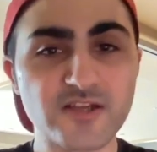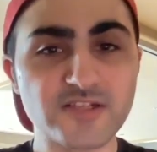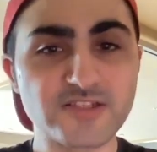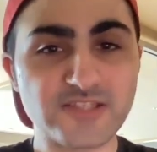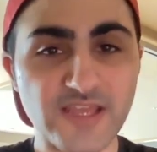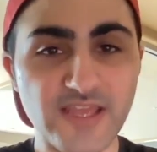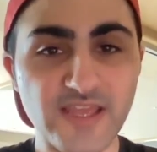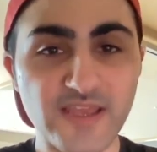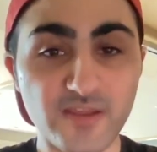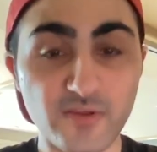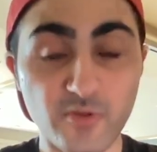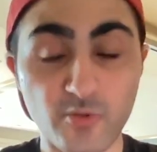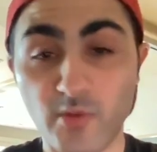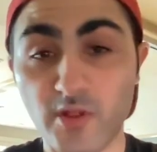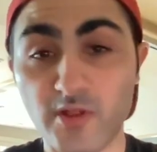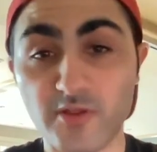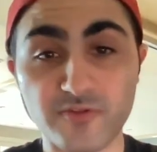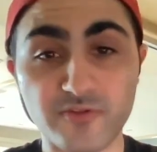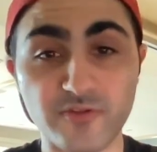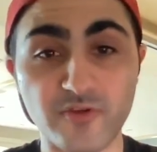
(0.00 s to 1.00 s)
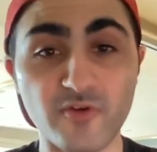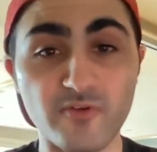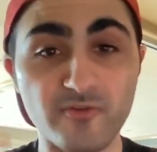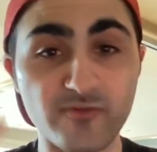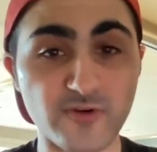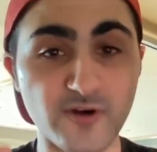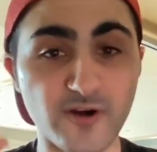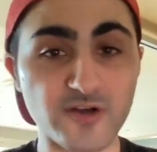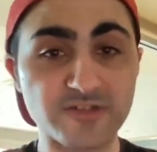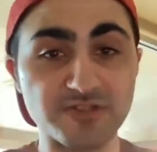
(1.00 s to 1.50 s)
take, as well as the
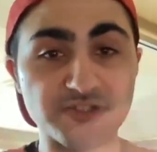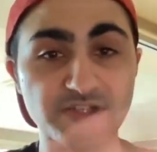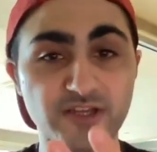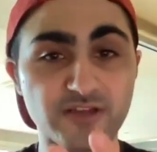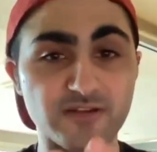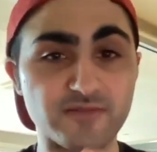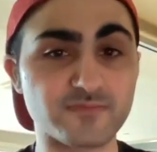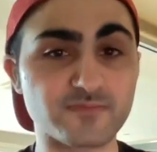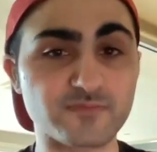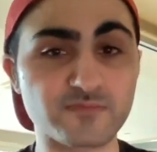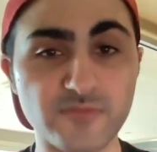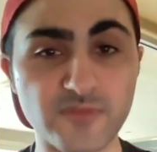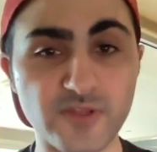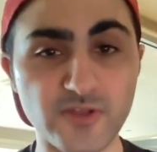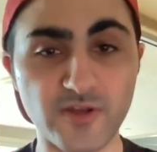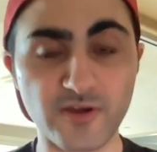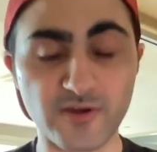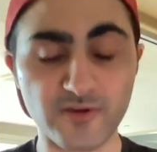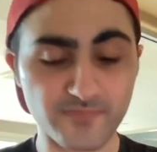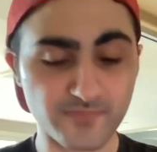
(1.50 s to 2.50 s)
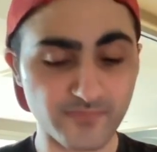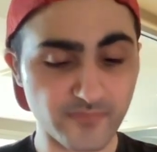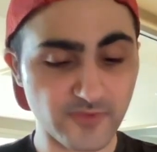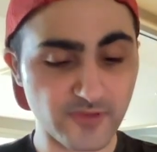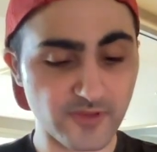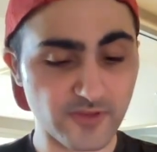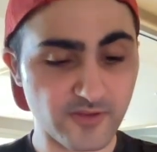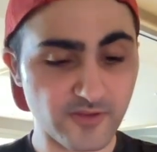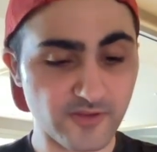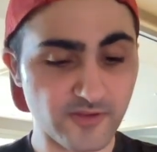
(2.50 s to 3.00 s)
overarching,
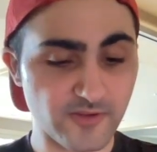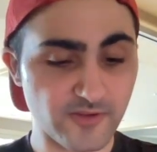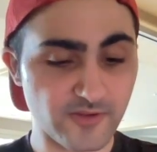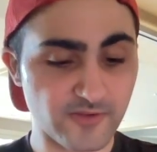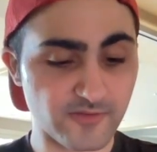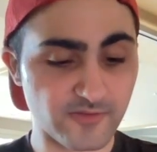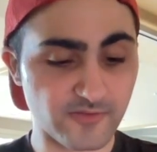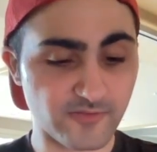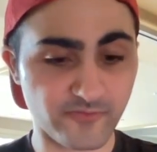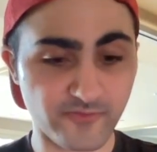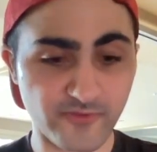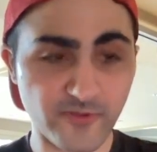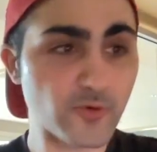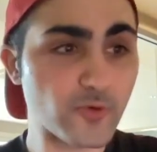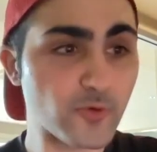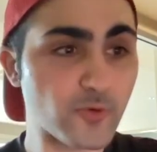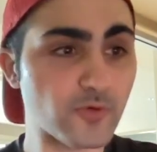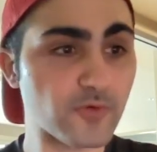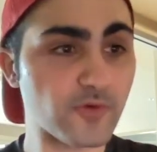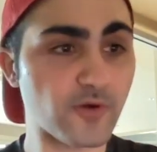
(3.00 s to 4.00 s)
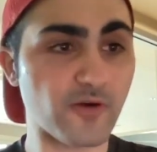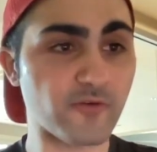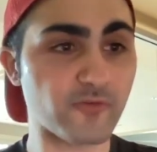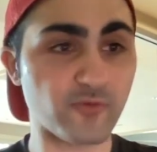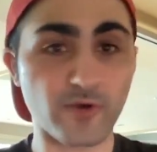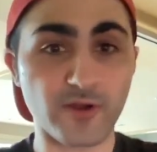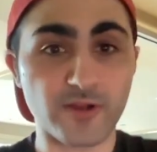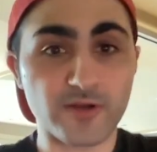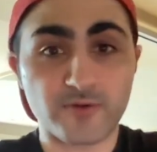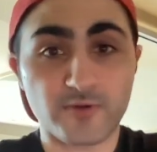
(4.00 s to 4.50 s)
view of
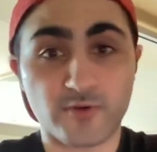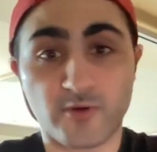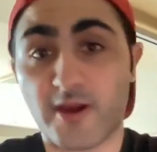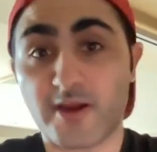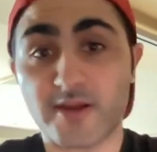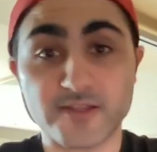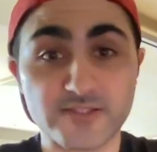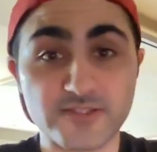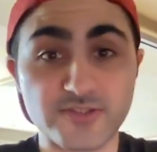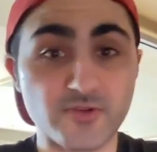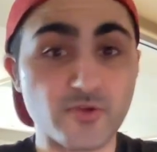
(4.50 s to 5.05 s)
what Craig is